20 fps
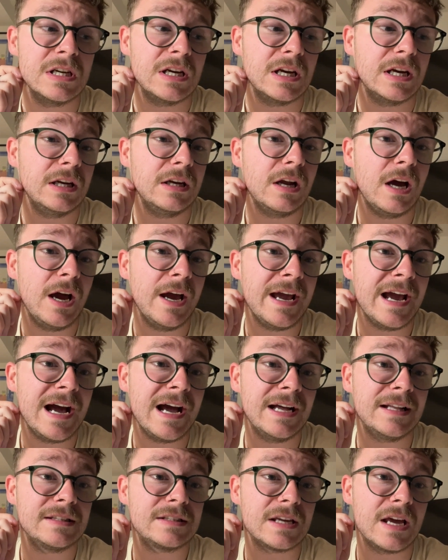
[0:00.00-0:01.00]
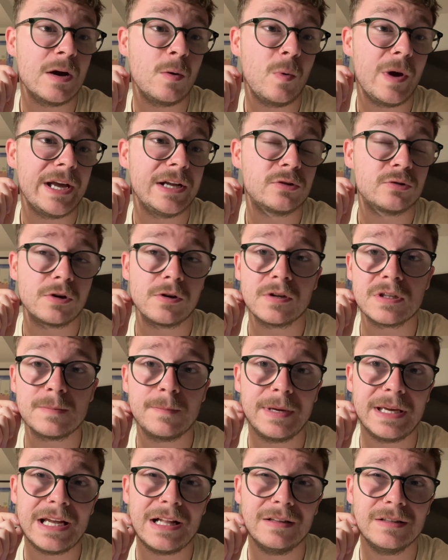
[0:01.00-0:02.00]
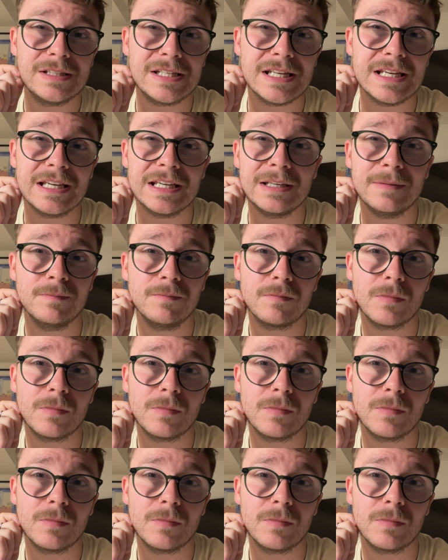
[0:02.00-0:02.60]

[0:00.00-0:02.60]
and I had a Waitrose BLT